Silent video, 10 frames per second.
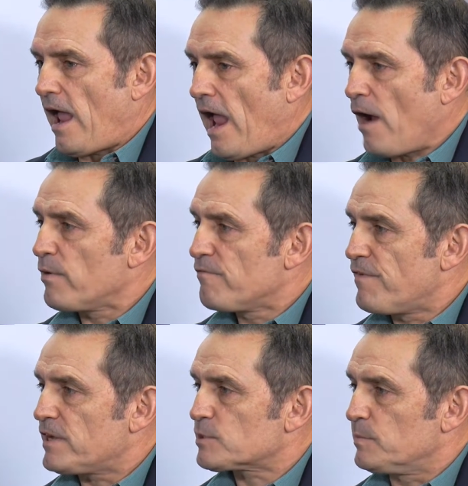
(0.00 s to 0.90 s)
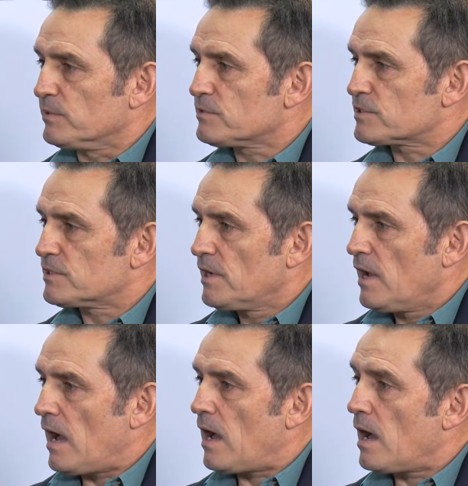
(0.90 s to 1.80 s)
our investments
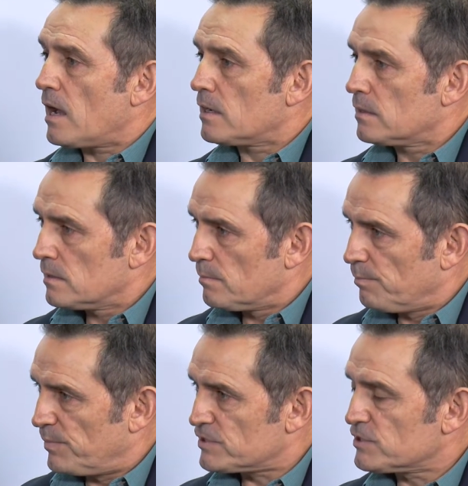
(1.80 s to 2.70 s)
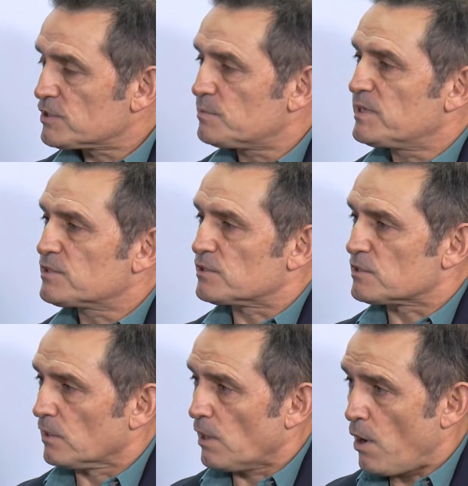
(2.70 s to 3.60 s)
are business to
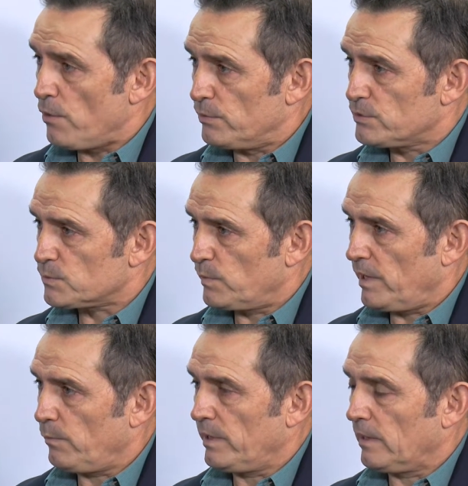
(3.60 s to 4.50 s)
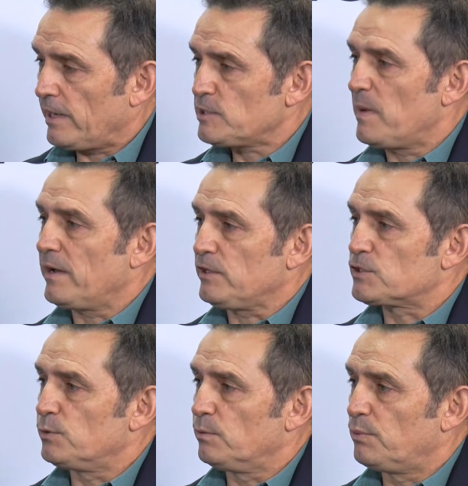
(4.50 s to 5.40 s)
business loans where we lend money
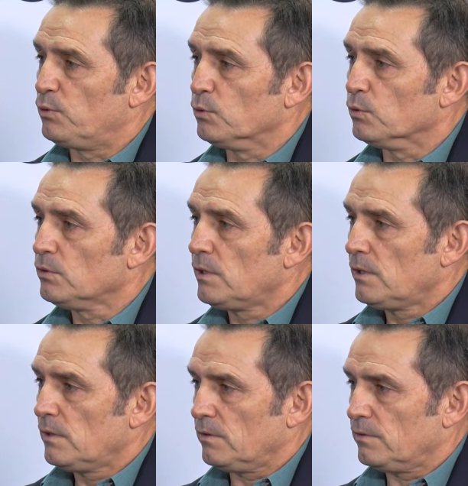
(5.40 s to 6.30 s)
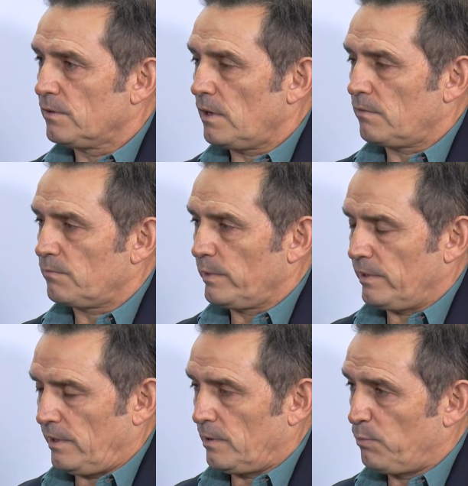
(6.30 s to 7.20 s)
to a pool uh, uh
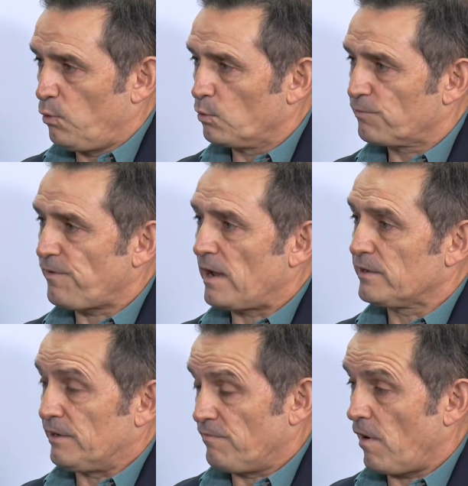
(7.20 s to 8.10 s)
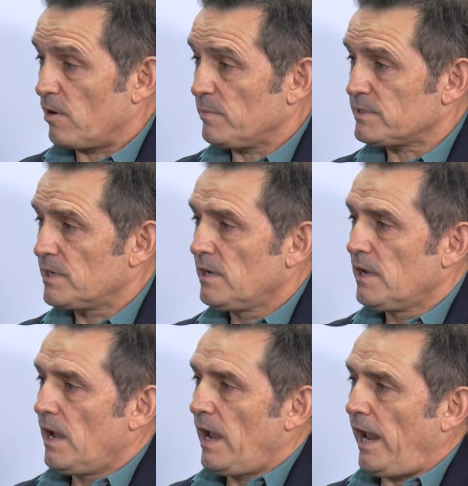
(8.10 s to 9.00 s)
in a pooled fund environment
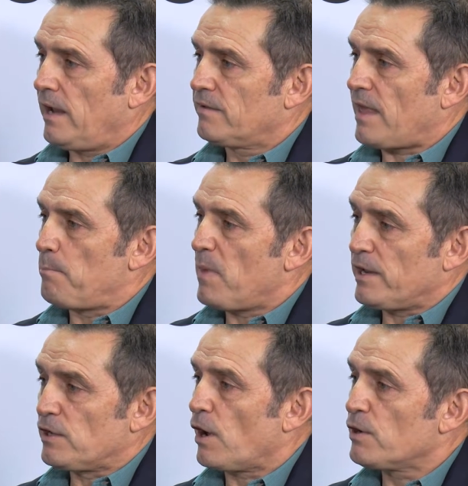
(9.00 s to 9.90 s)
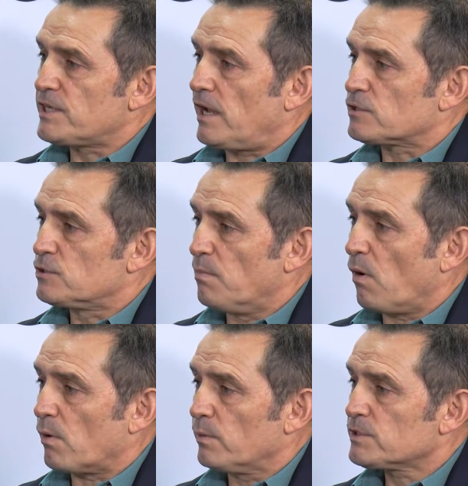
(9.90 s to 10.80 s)
and that money goes out to
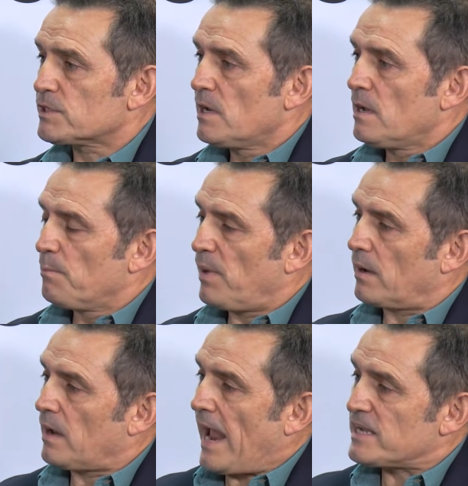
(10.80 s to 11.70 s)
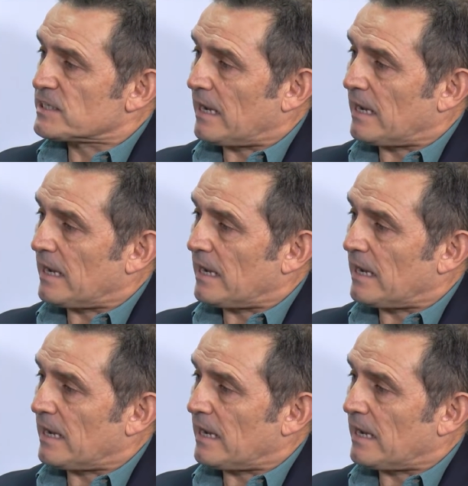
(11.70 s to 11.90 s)
borrowers but as